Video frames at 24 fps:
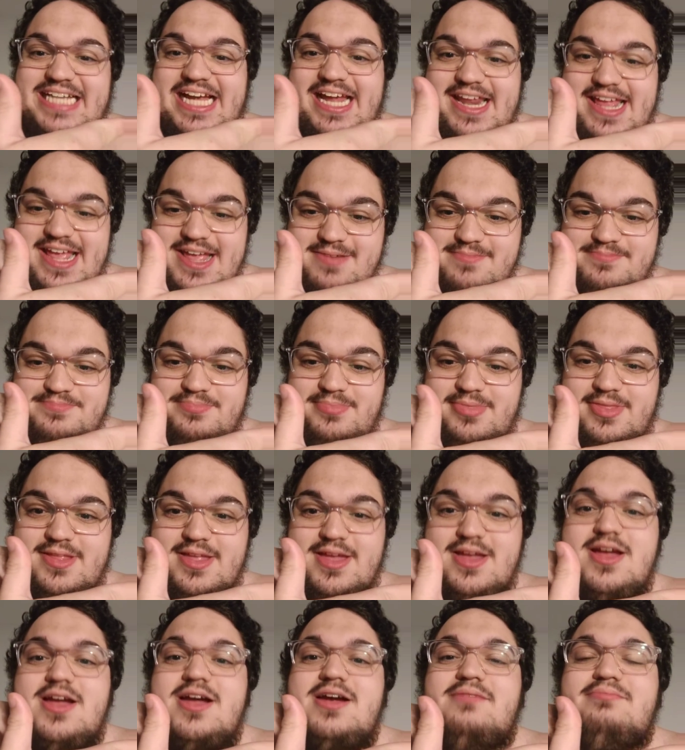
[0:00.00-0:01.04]
at him
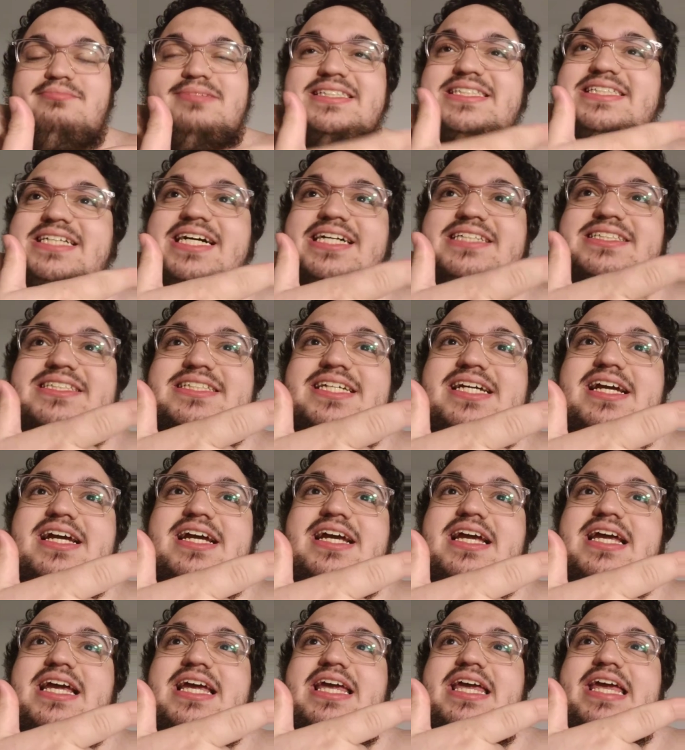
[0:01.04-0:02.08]
because
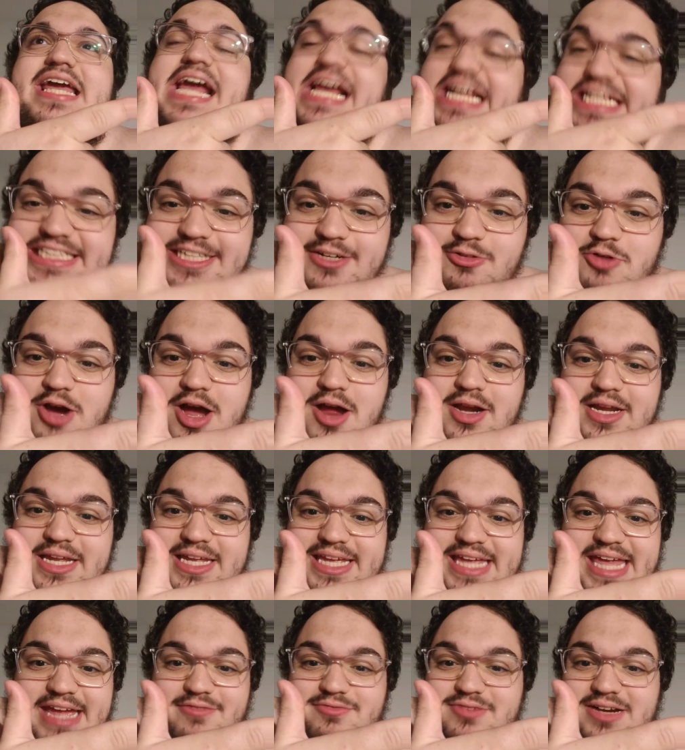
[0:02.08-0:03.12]
he didn't
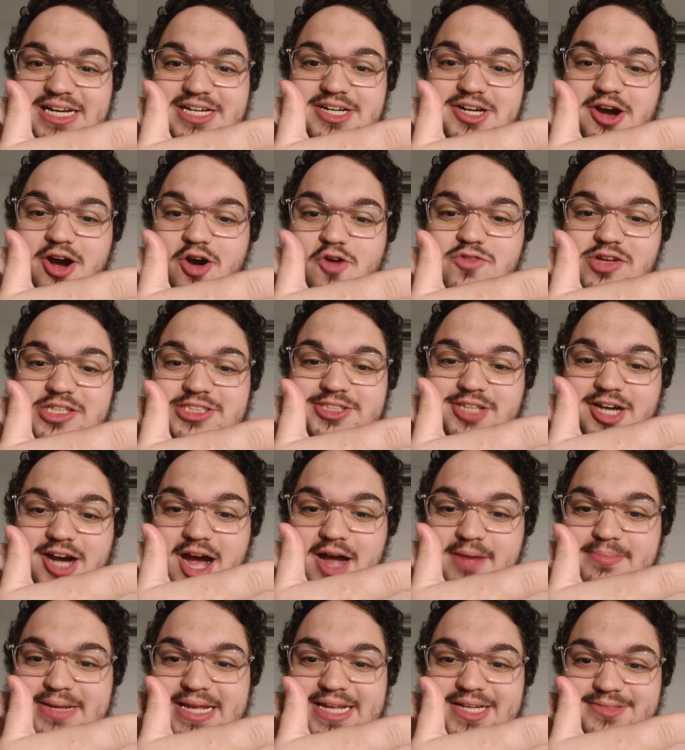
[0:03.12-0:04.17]
want to her let go of his
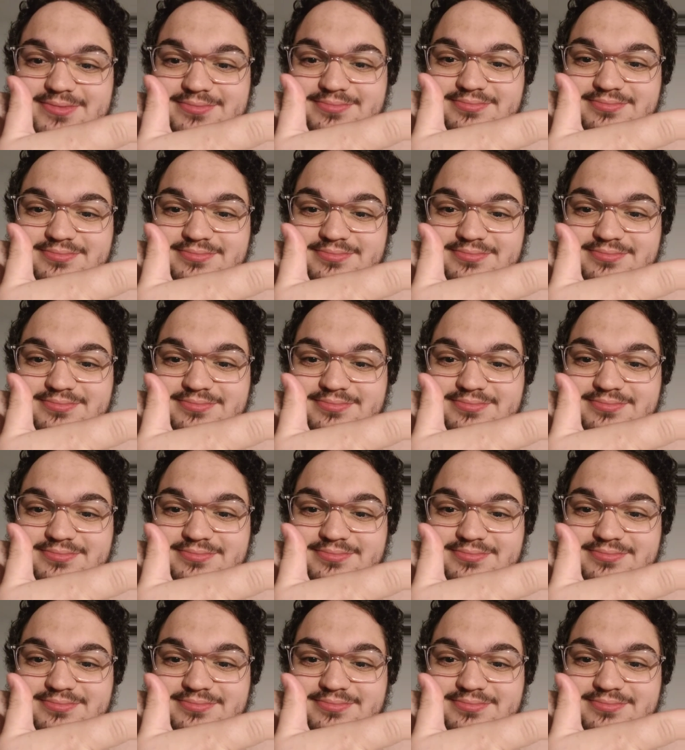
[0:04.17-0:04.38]
hobby,